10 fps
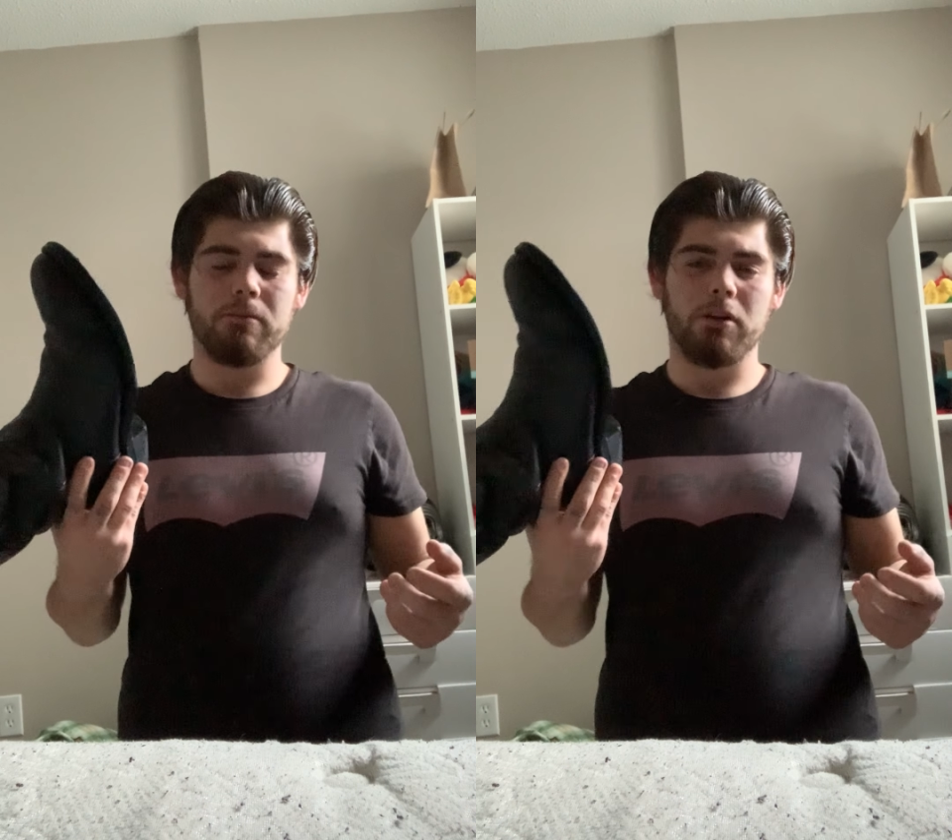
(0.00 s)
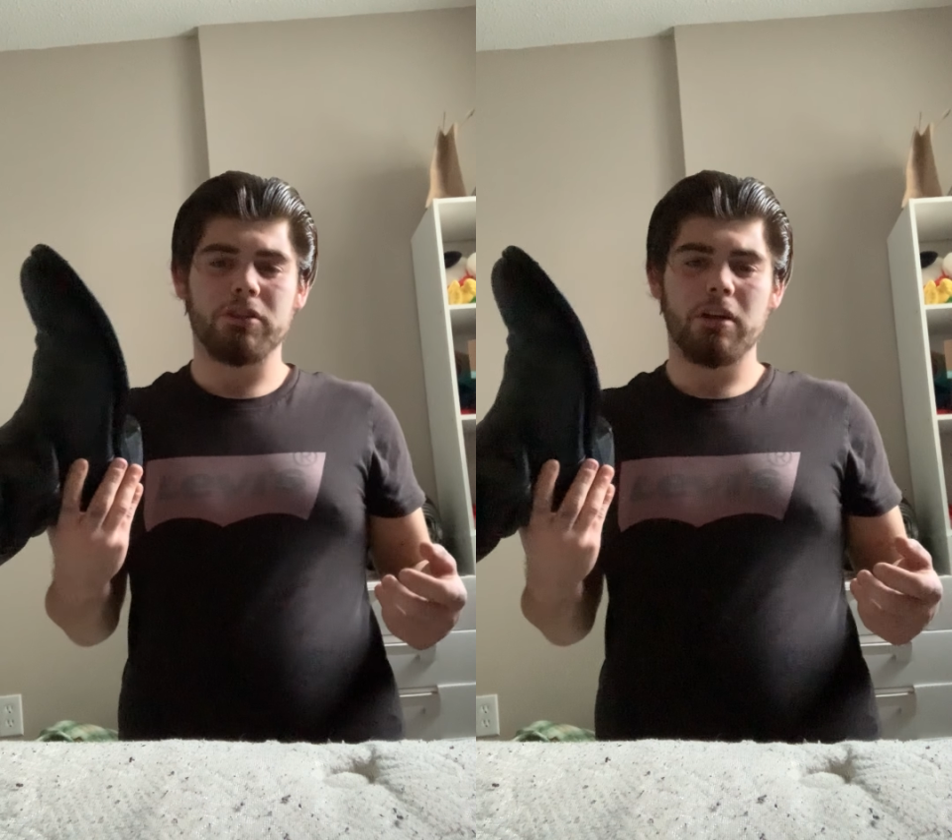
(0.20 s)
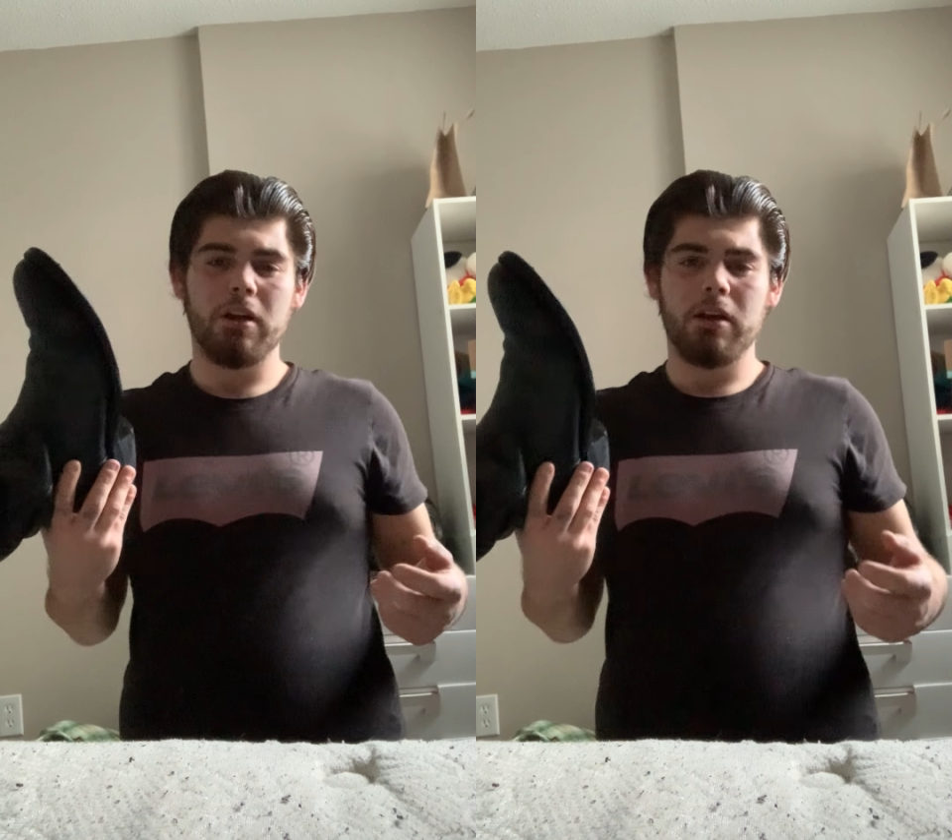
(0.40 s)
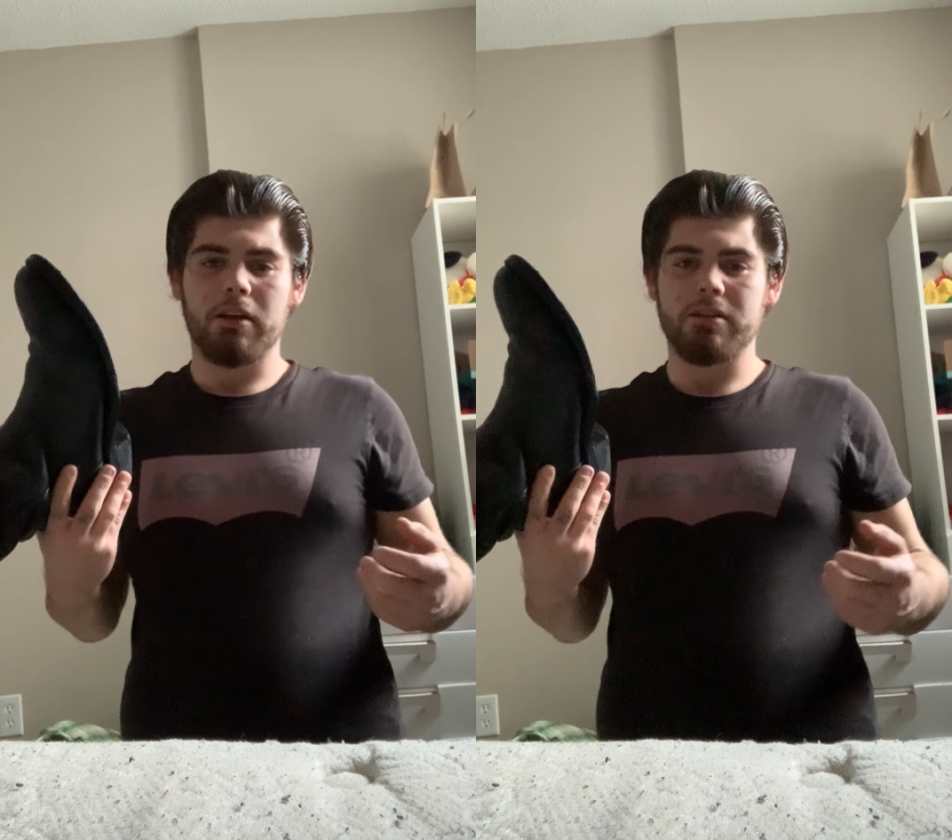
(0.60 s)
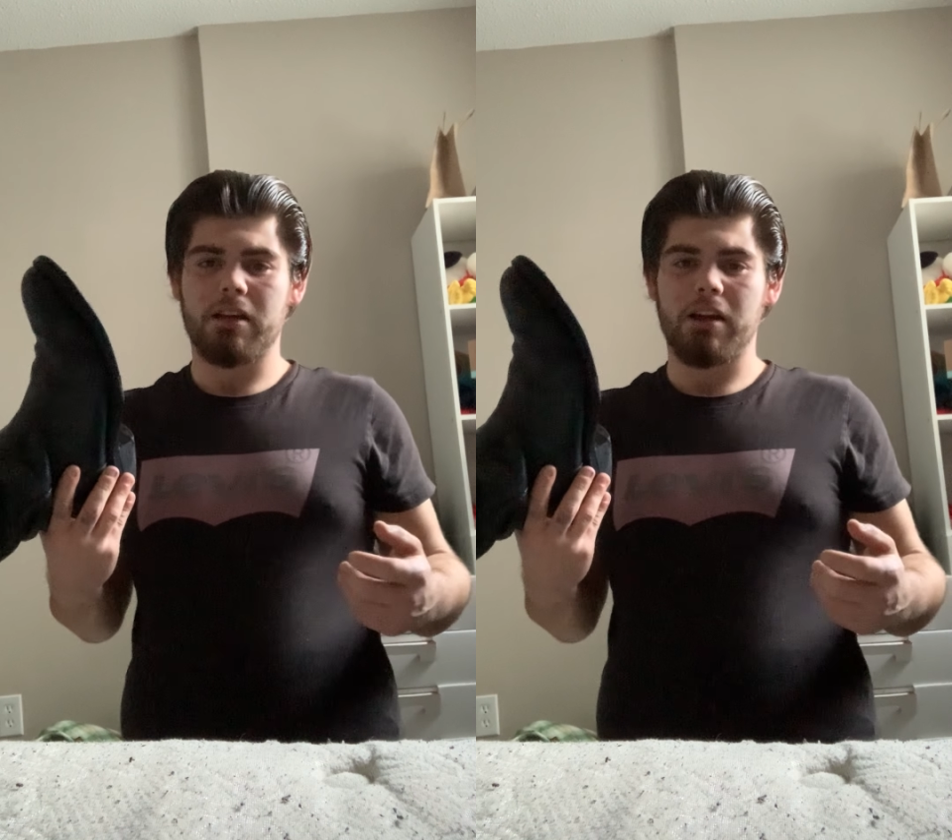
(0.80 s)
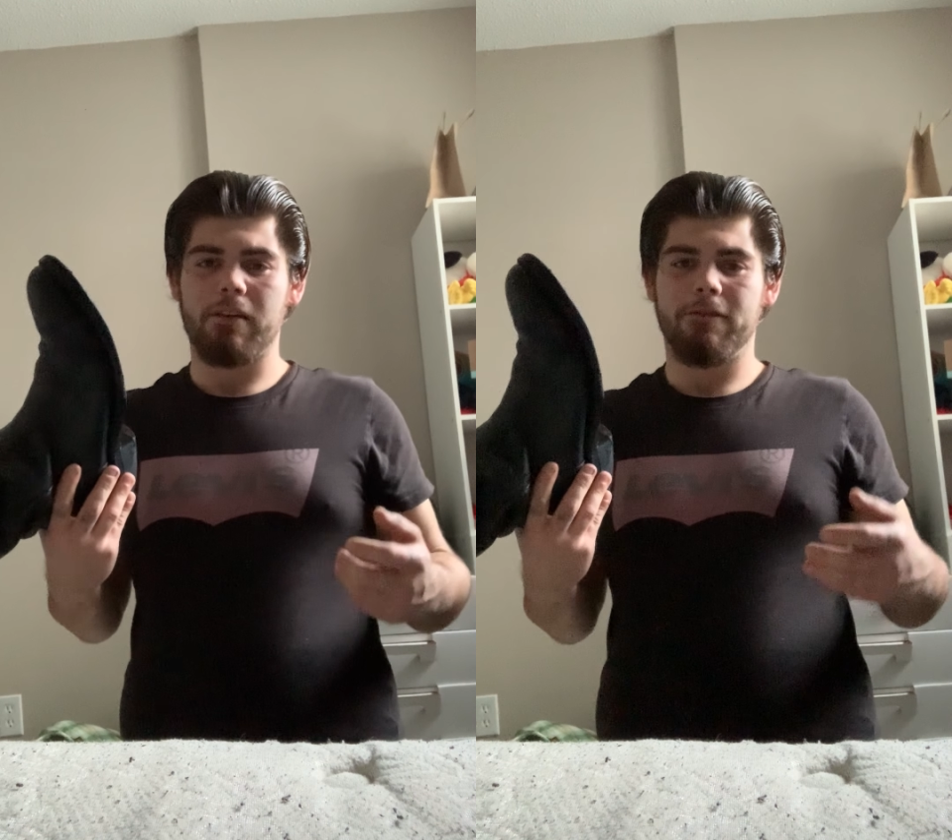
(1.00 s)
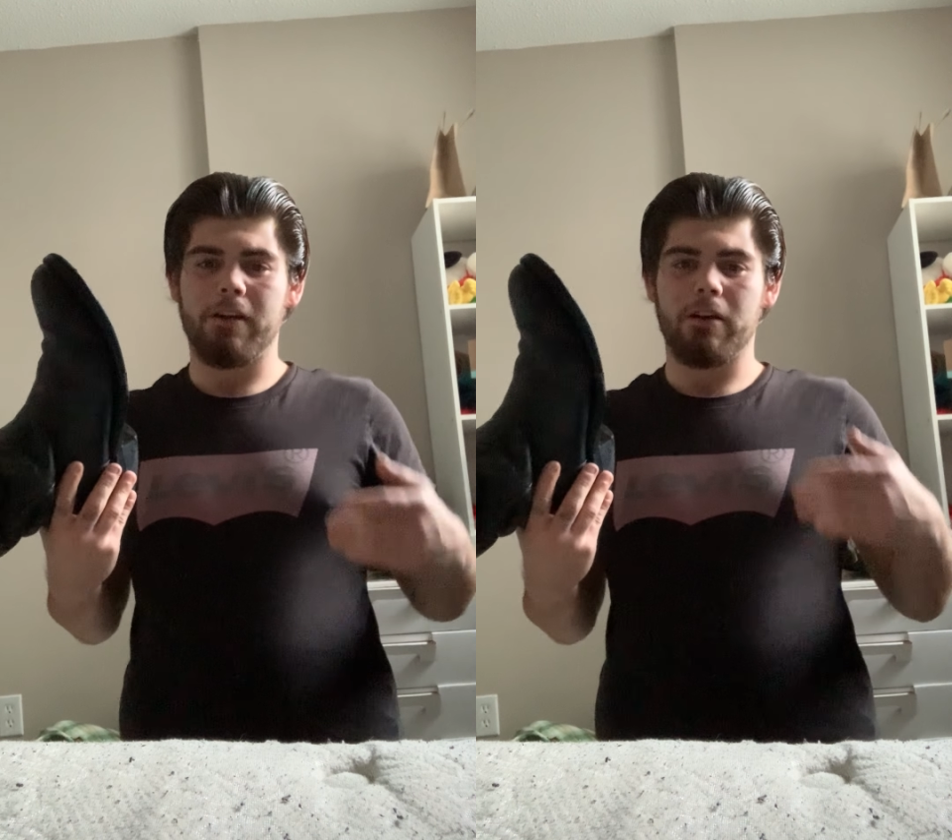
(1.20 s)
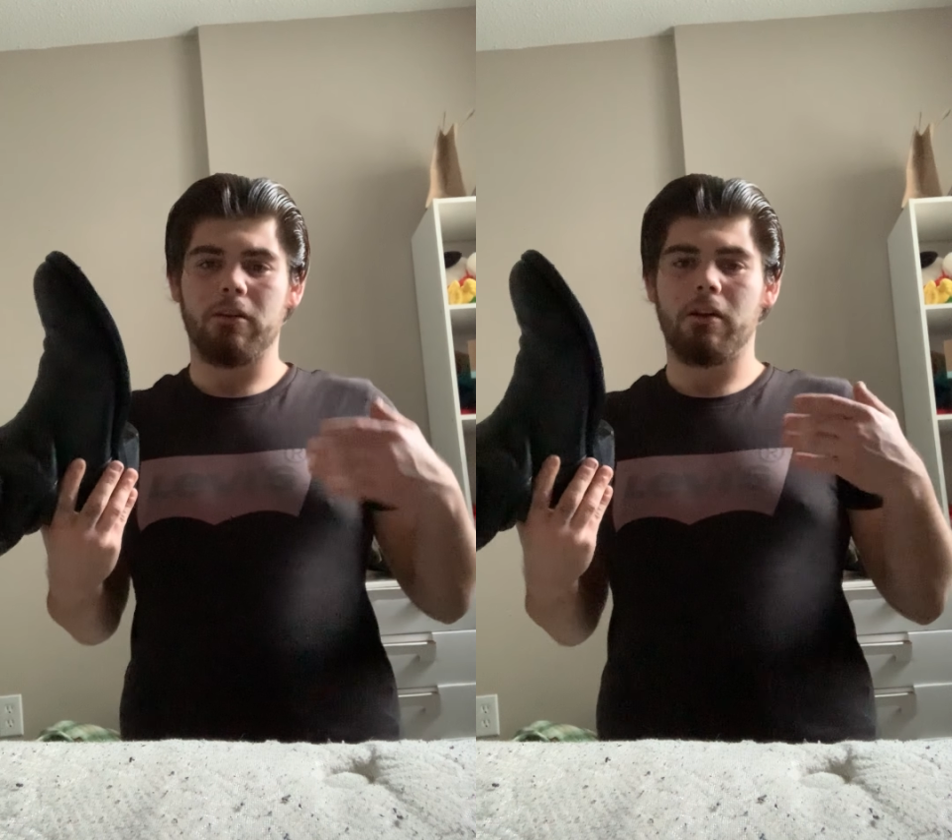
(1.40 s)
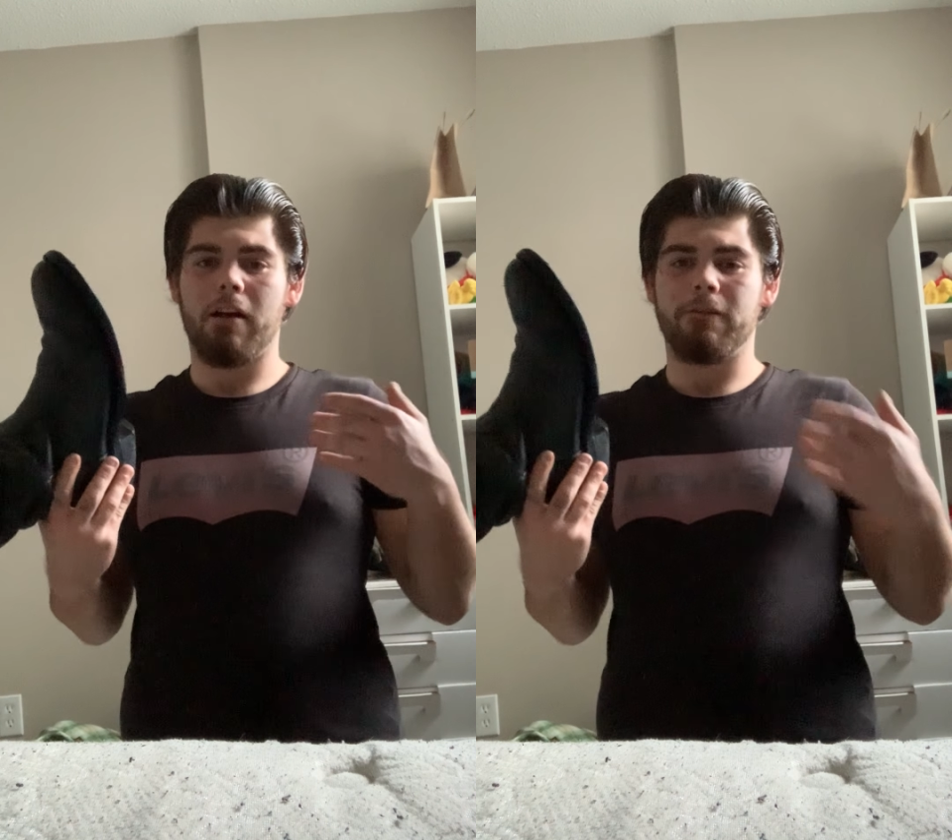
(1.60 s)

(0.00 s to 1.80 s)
much because I figure